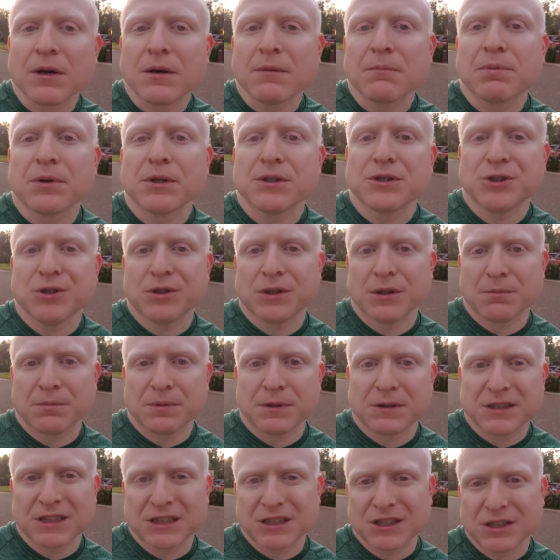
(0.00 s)
put you in a
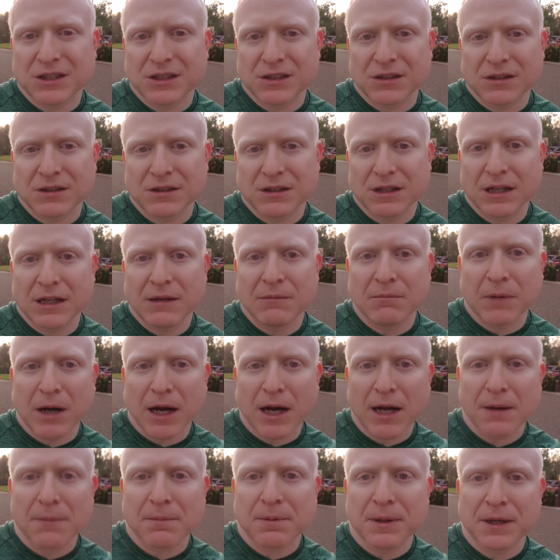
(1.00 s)
position, in
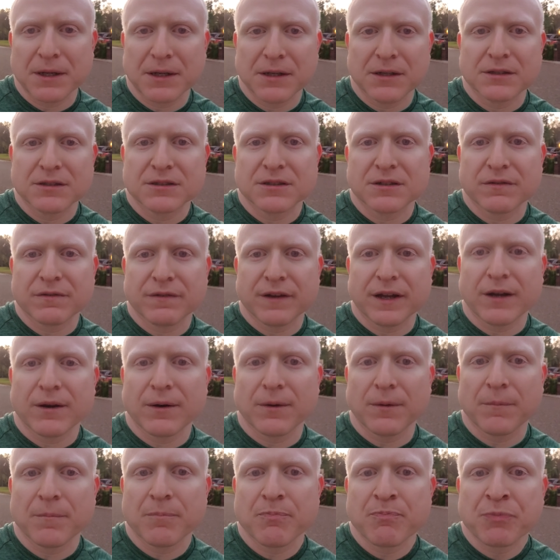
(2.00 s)
my opinion, to
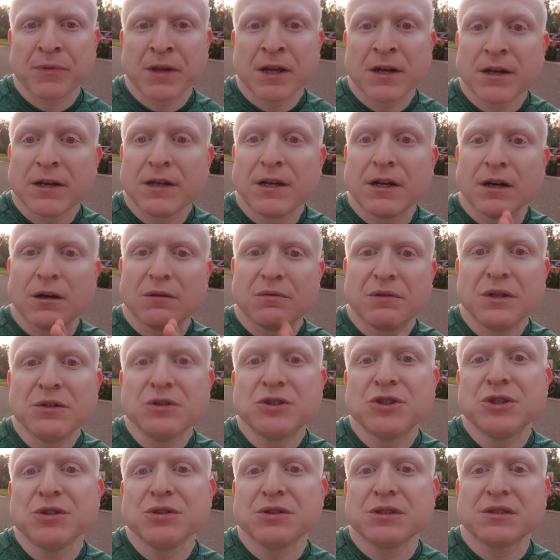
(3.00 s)
fail. Now, if you
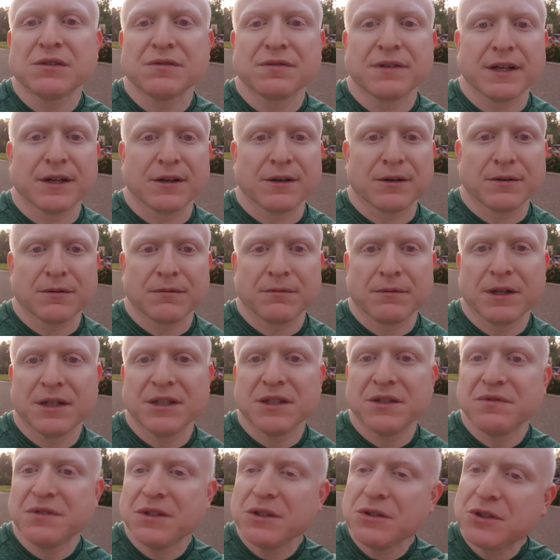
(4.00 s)
choose to fail
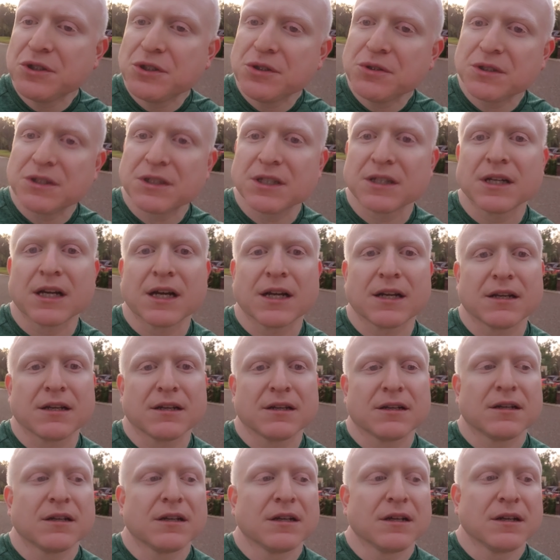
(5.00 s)
and if you choose to not,
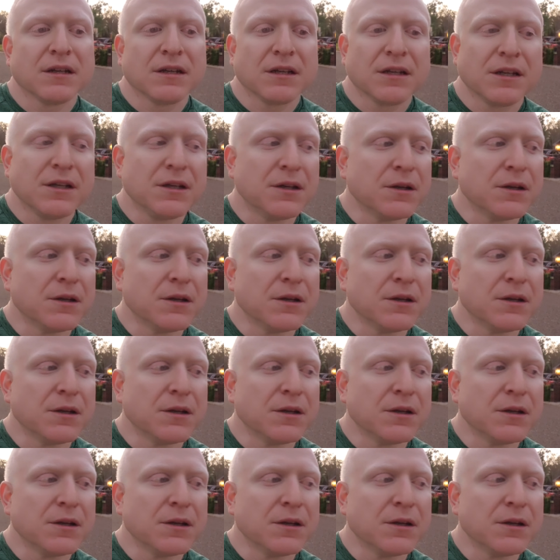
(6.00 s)
you